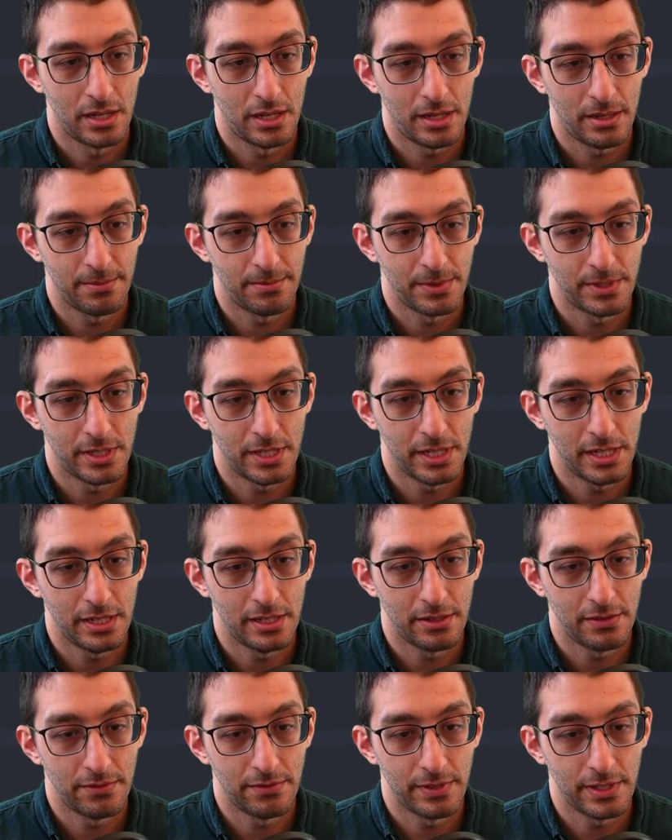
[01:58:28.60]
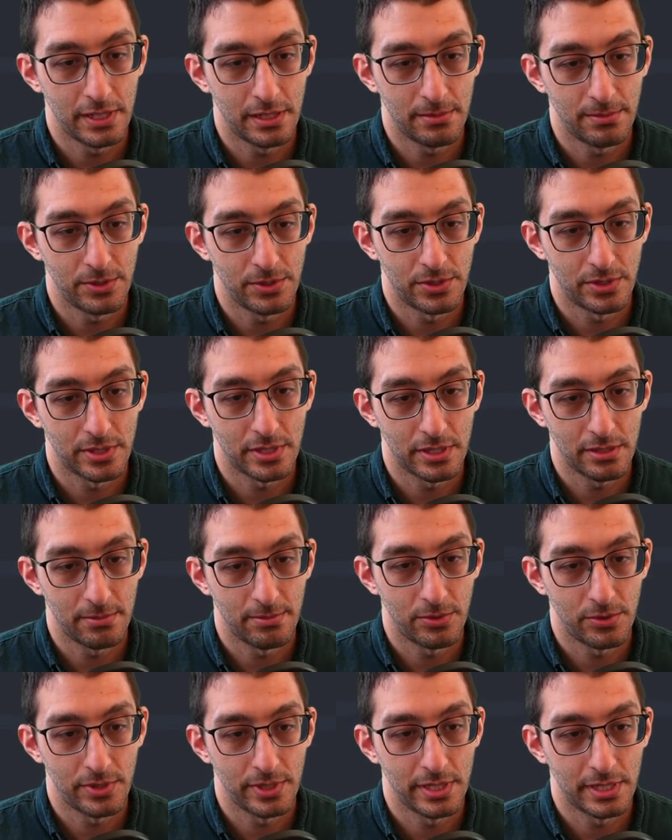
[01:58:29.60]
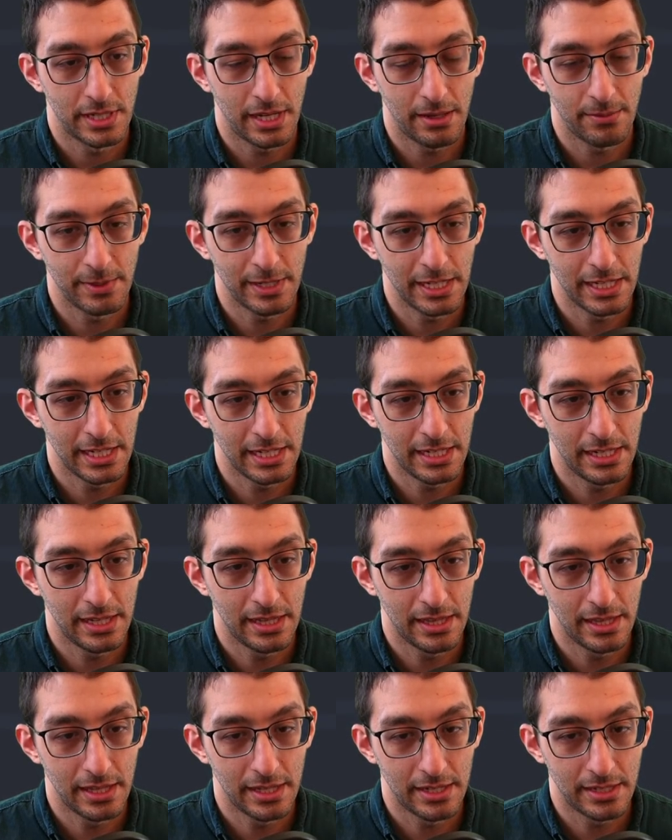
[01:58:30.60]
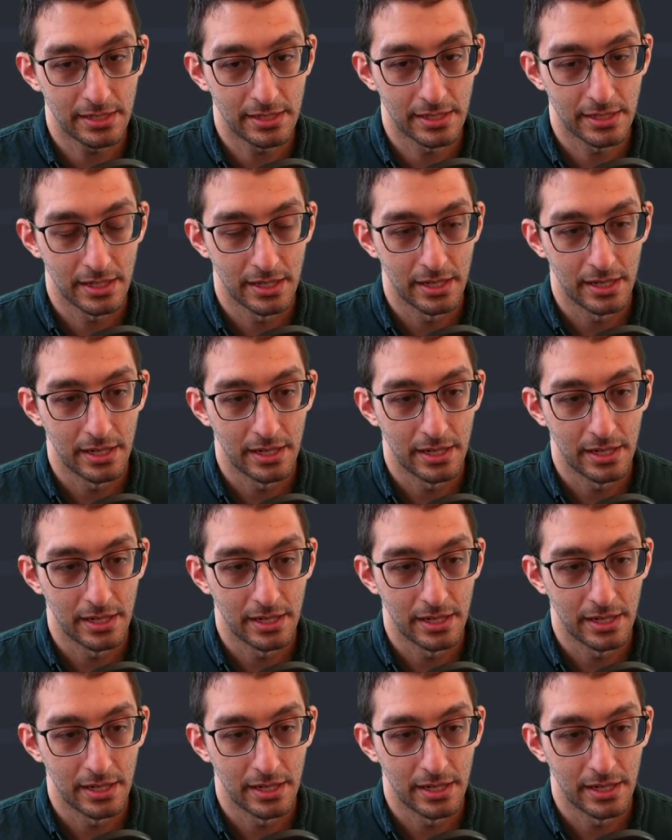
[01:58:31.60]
Update available skill points. And we need this.